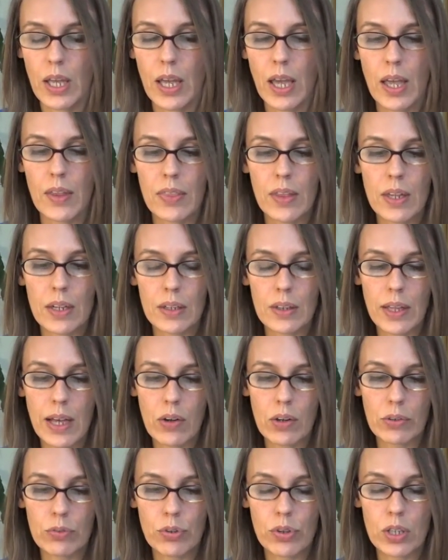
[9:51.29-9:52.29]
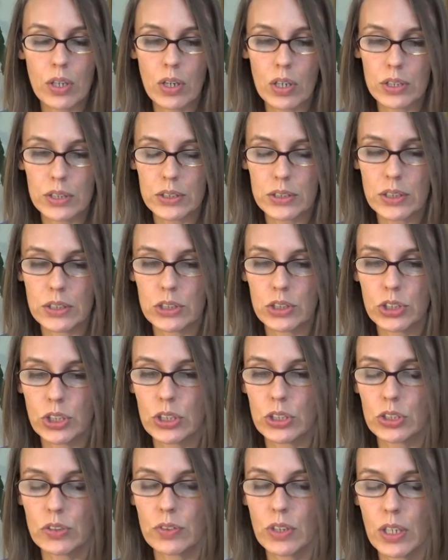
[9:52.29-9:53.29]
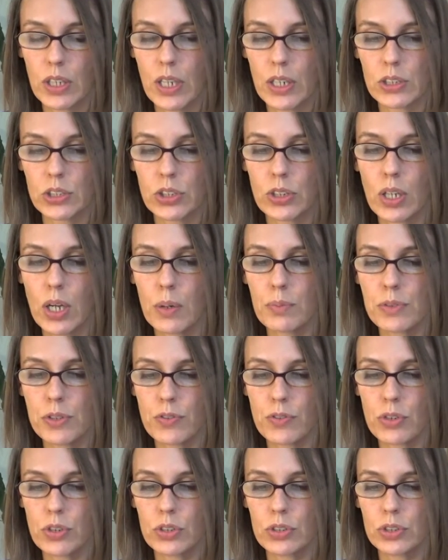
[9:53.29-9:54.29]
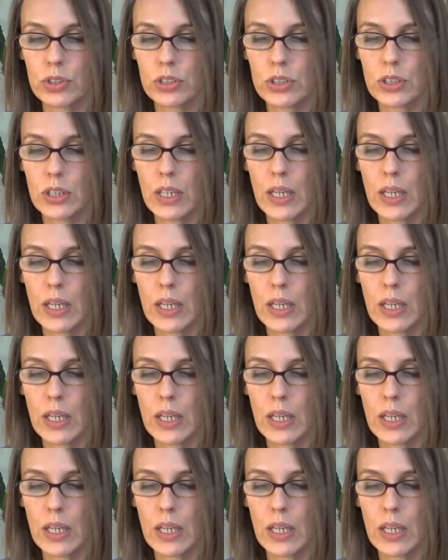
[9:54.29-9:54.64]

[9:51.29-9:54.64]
and then allowing for the honest exchange of connection comes first.